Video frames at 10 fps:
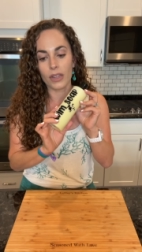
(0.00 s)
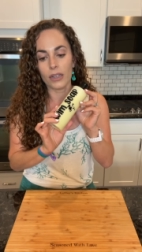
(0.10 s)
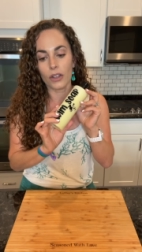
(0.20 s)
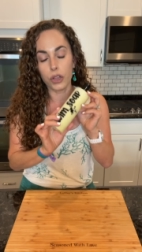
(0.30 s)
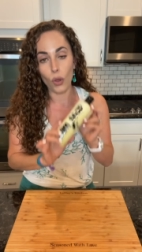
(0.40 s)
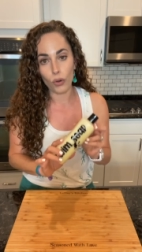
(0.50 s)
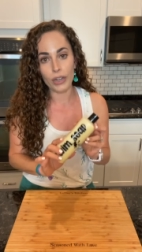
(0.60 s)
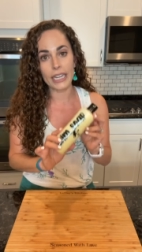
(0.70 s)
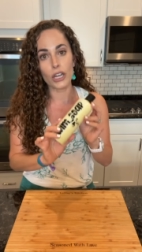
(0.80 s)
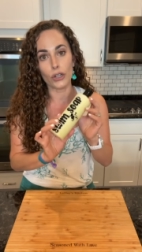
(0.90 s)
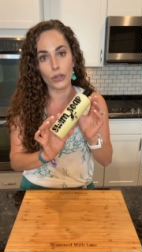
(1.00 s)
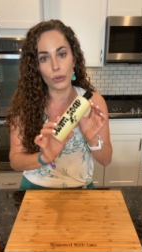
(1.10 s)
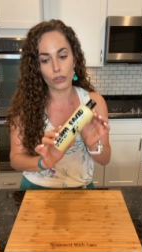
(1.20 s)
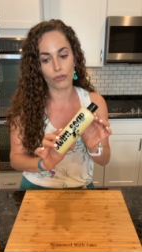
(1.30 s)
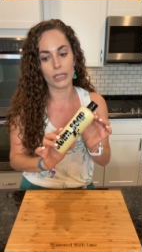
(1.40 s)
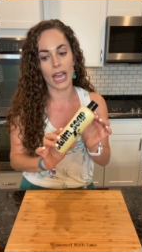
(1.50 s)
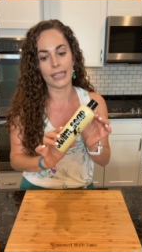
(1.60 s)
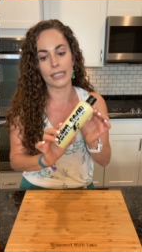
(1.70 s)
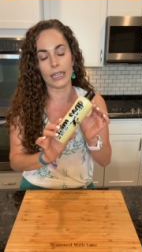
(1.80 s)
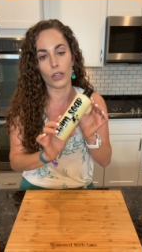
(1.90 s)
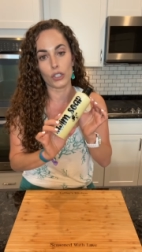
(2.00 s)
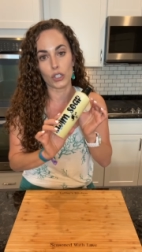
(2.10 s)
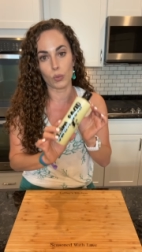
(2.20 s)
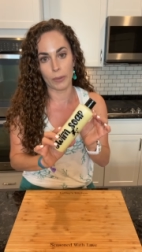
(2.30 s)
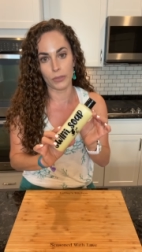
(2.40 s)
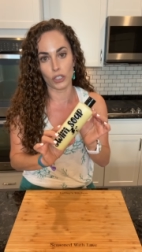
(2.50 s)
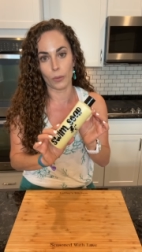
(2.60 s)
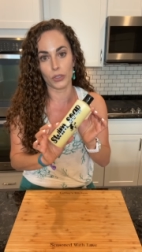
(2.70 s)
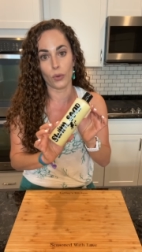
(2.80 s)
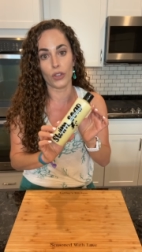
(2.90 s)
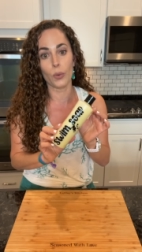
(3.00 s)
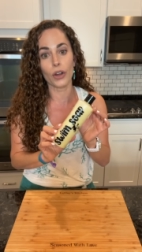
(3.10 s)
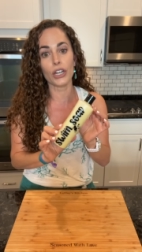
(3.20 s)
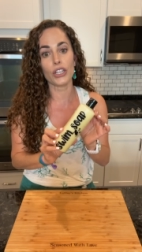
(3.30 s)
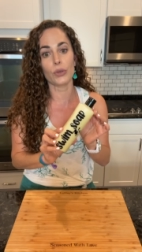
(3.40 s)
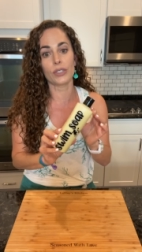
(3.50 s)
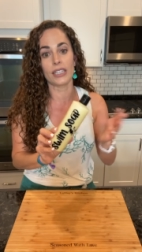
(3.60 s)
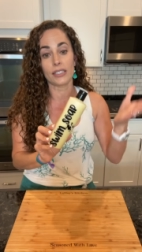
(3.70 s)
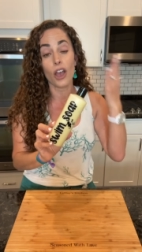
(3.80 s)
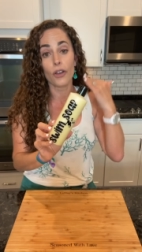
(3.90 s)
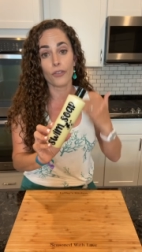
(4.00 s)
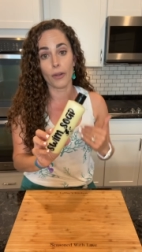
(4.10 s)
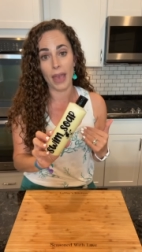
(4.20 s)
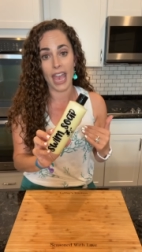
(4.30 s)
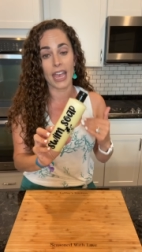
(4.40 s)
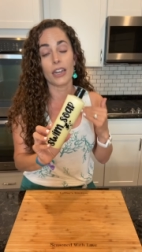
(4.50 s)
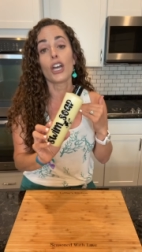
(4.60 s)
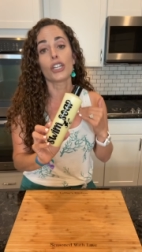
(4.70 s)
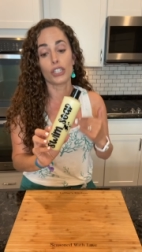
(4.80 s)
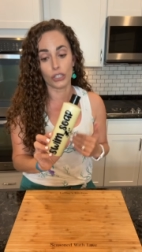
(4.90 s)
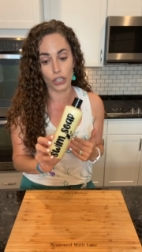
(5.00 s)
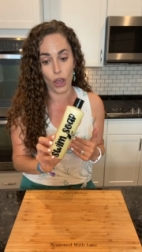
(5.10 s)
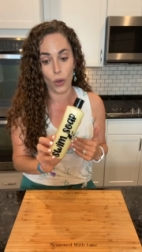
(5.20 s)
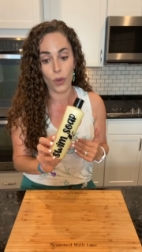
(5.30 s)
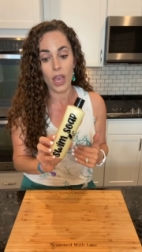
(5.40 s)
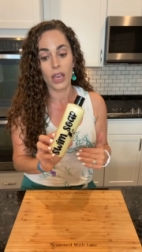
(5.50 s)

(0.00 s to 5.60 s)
chlorine neutralizing swim soap. So you are going to use this from head to toe.